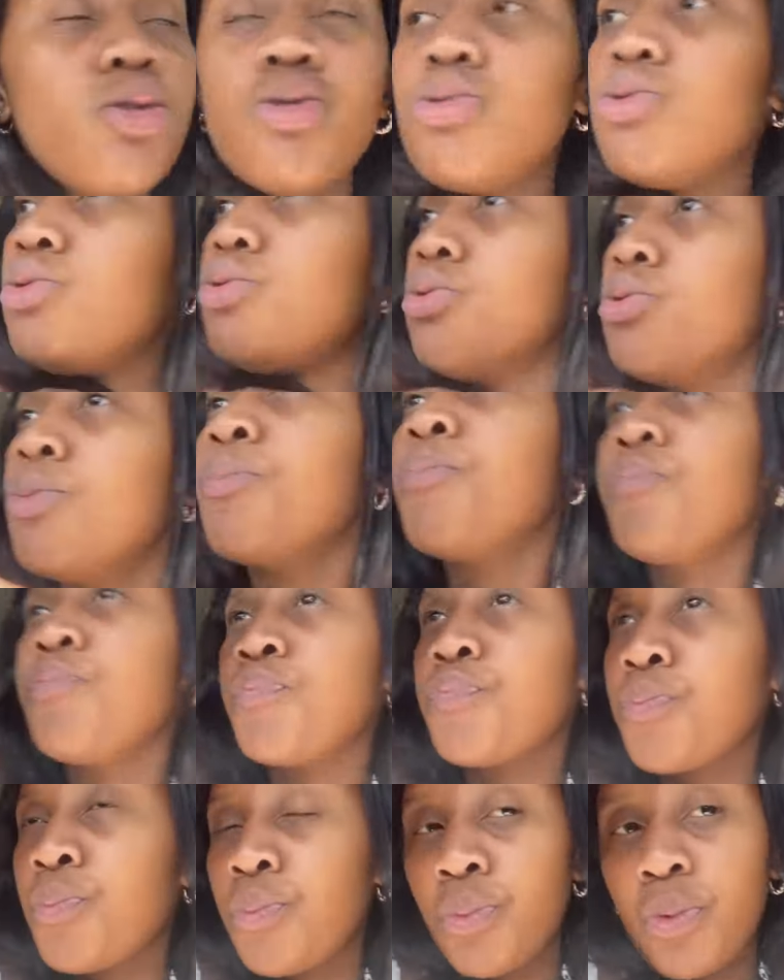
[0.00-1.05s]
to
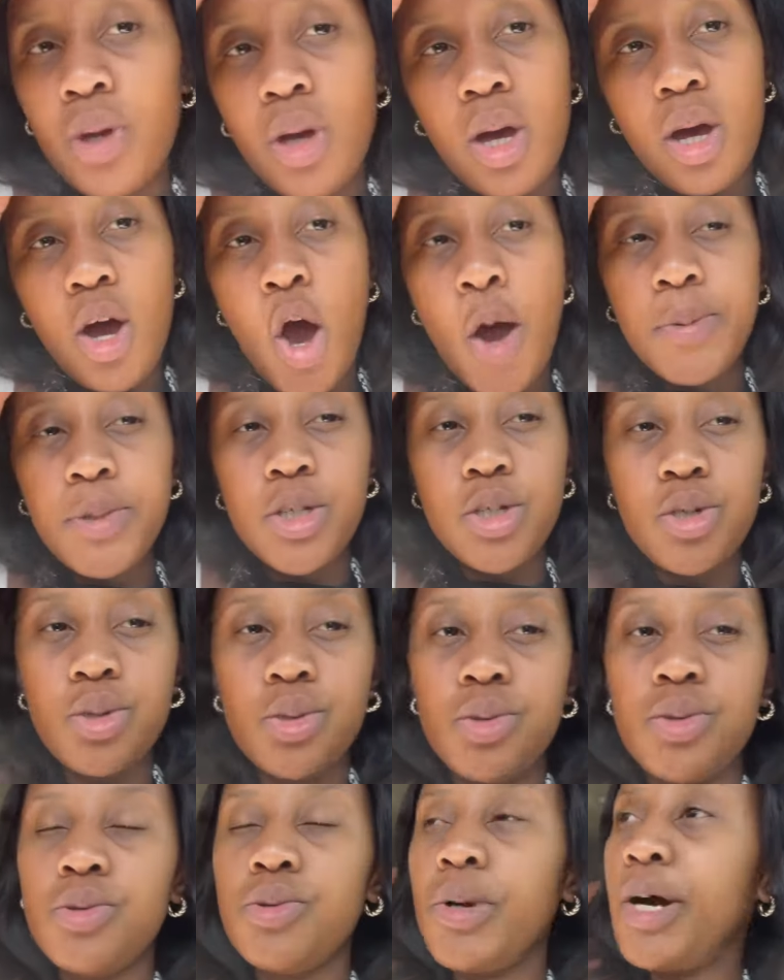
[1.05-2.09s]
opt
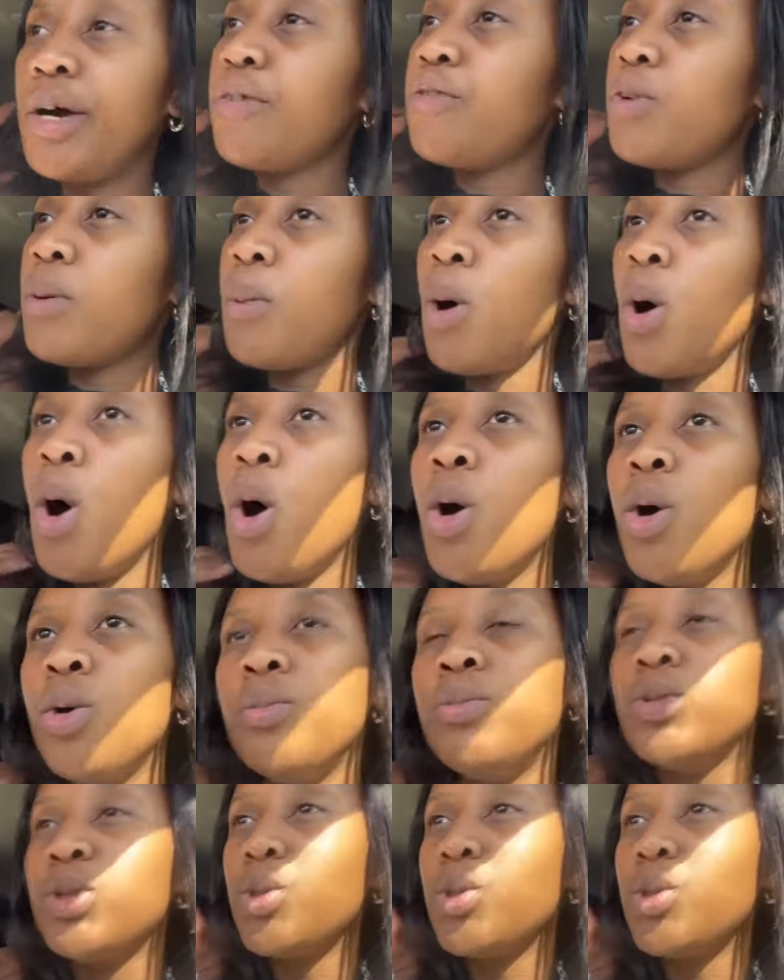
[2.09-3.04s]
to work from home.